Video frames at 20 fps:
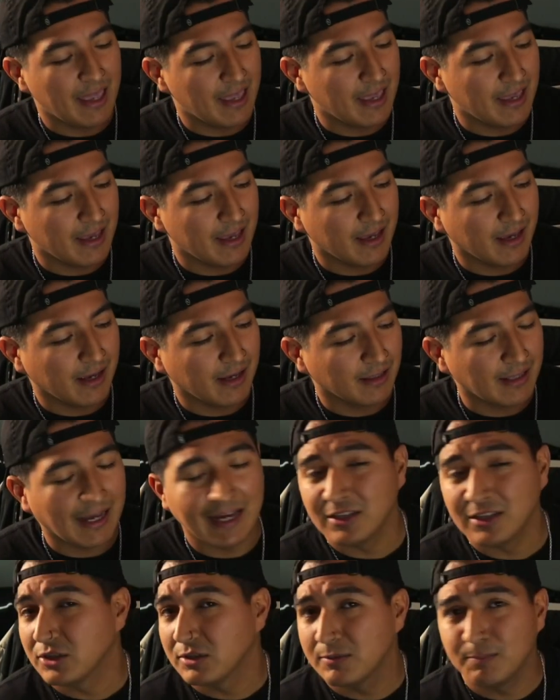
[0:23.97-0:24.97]
and
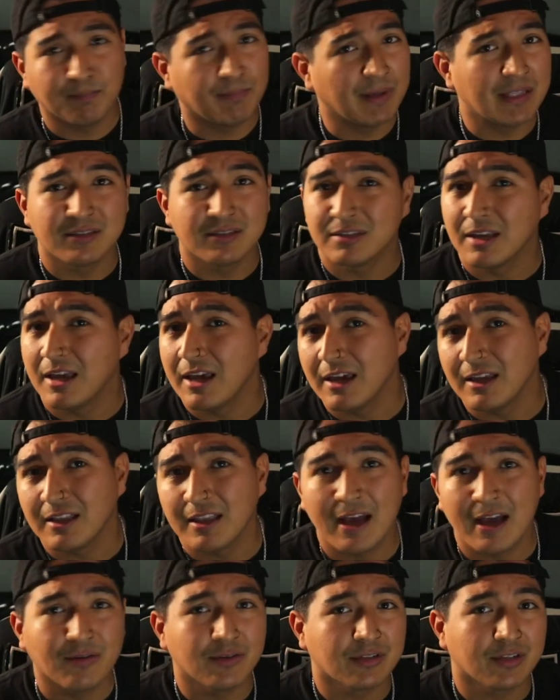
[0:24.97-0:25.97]
I've been saying
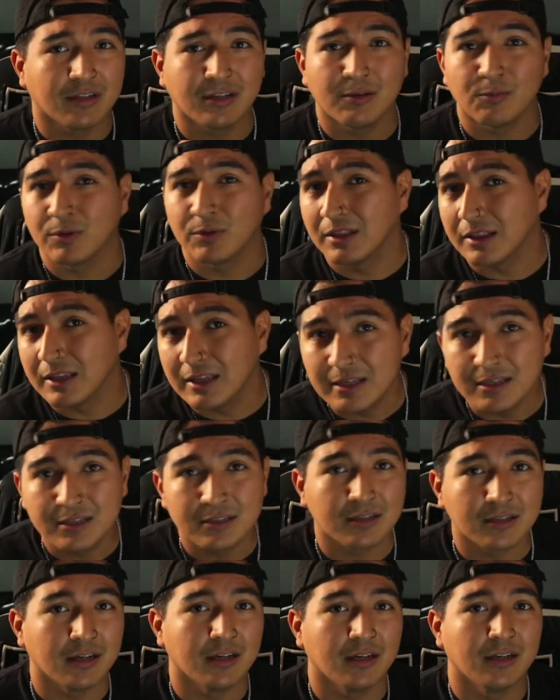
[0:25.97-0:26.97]
that I was gonna
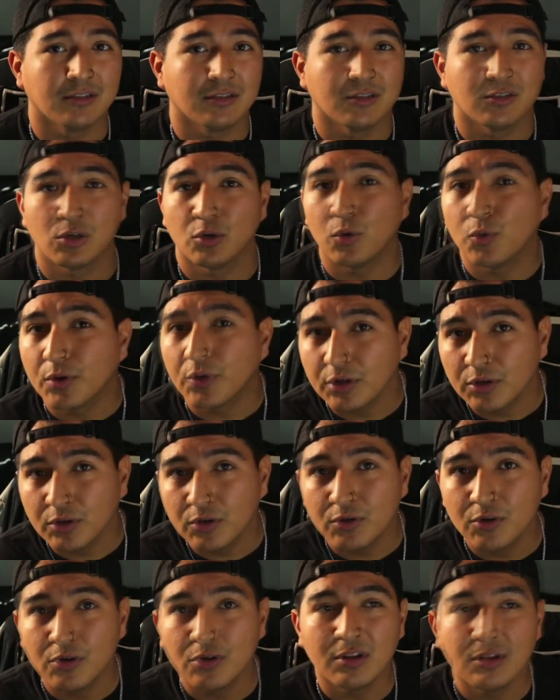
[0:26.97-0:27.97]
release a
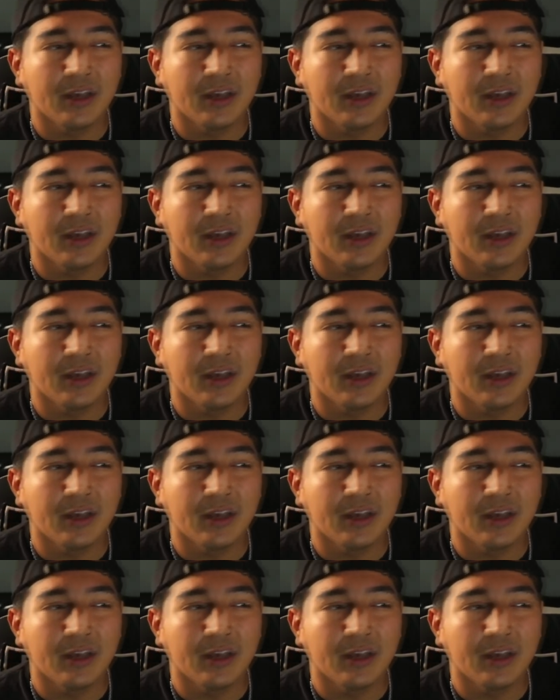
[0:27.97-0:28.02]
tutorial,